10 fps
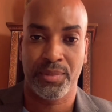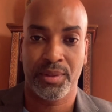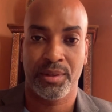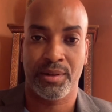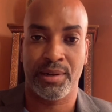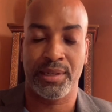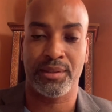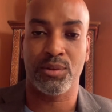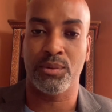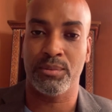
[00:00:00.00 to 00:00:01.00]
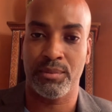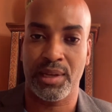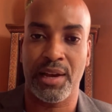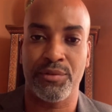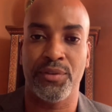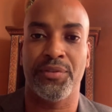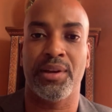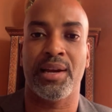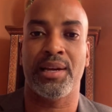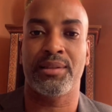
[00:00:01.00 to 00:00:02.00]
All right, so have no fear,
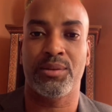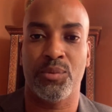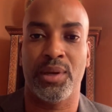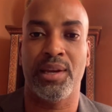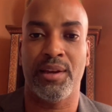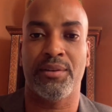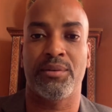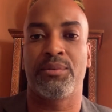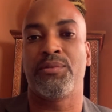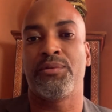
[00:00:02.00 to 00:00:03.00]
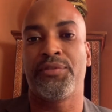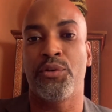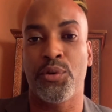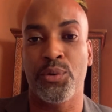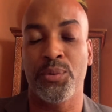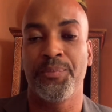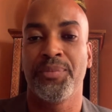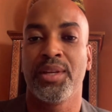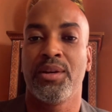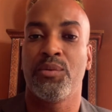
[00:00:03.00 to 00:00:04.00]
guys. We're here for you.
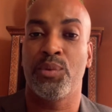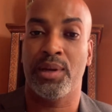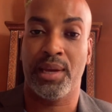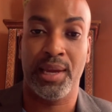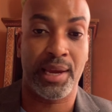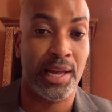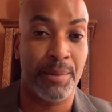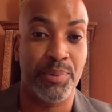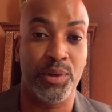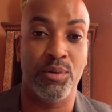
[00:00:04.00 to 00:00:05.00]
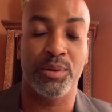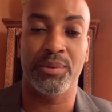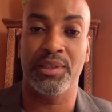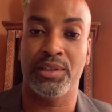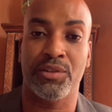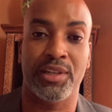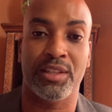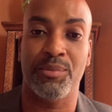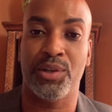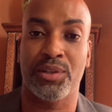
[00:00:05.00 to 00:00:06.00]
We're here helping you out with digital
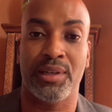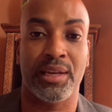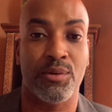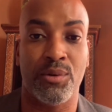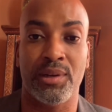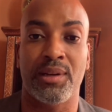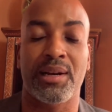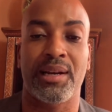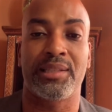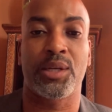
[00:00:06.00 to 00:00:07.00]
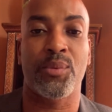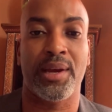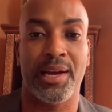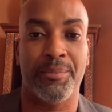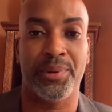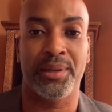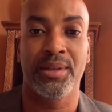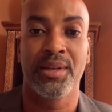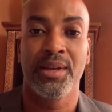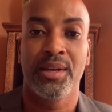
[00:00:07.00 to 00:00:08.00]
transformation like all the other clients that we're helping.
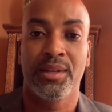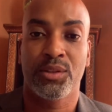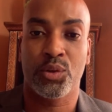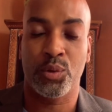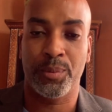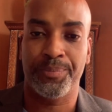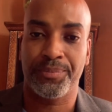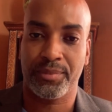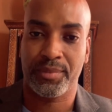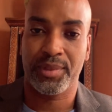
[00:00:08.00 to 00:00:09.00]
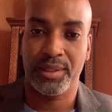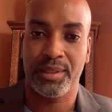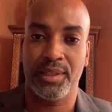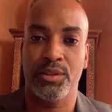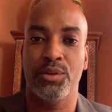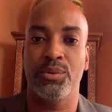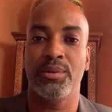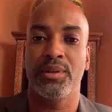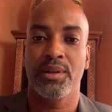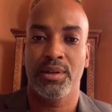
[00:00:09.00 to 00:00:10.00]
So stay
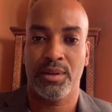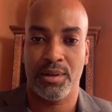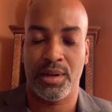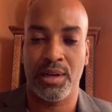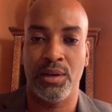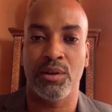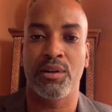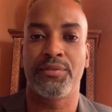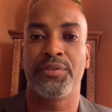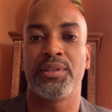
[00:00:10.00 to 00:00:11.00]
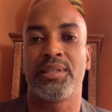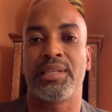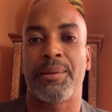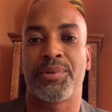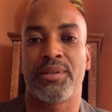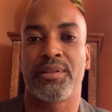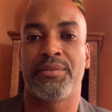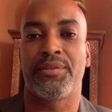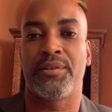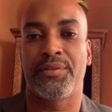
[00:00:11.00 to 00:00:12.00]
tuned and look out for the snapshots
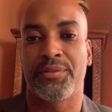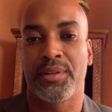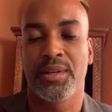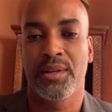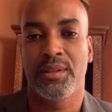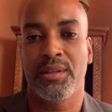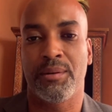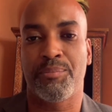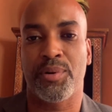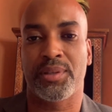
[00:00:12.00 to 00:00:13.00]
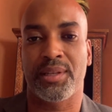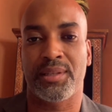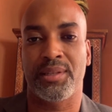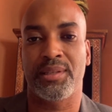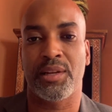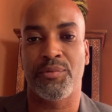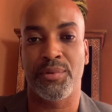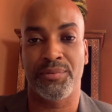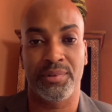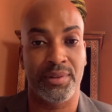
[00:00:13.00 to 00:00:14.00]
of the processes that
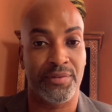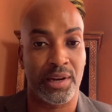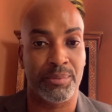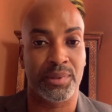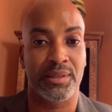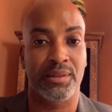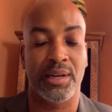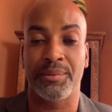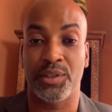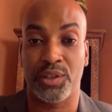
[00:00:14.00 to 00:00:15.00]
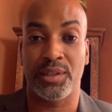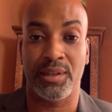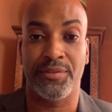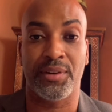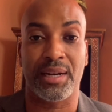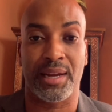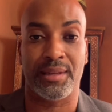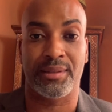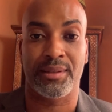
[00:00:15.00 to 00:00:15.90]
we've developed digitally for clients.